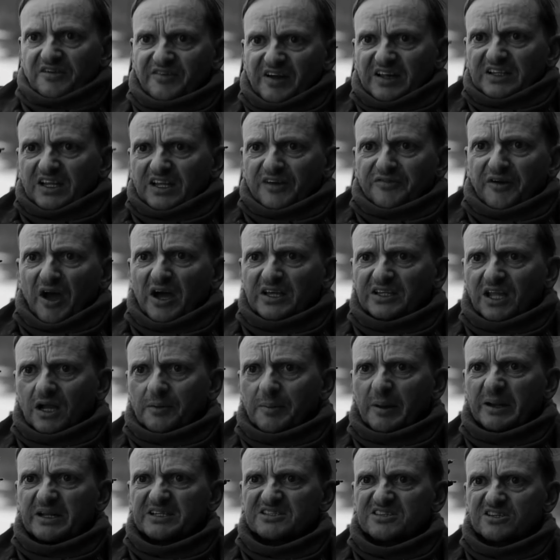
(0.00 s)
appears on the
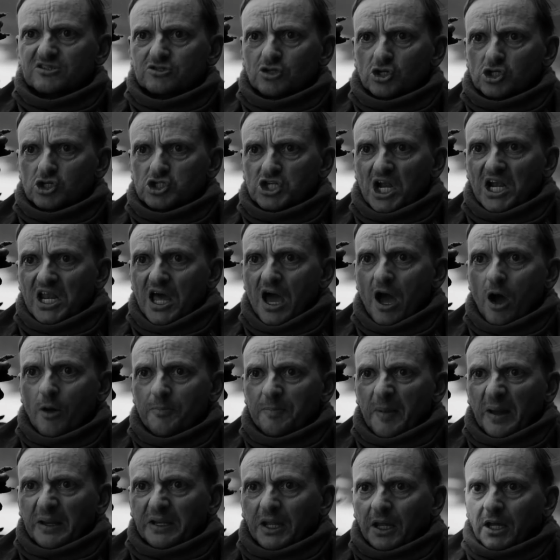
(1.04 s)
road.
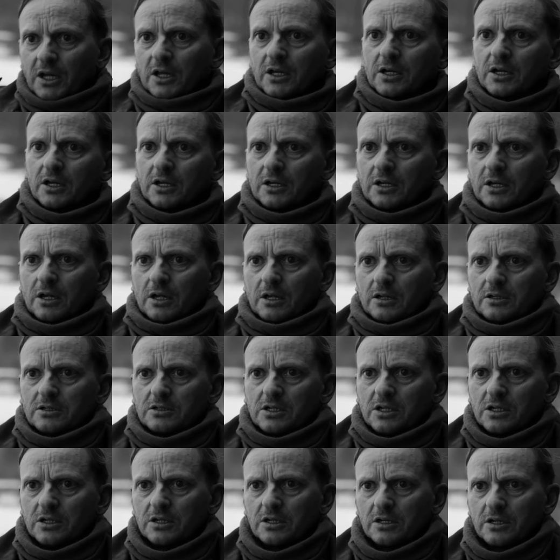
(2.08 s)
So mistaking the
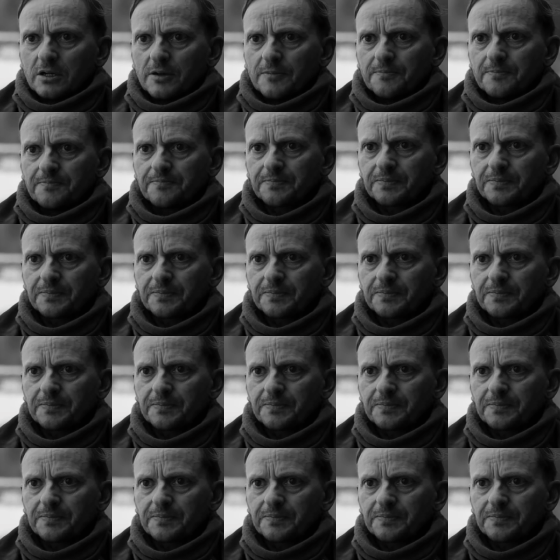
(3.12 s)
stranger for a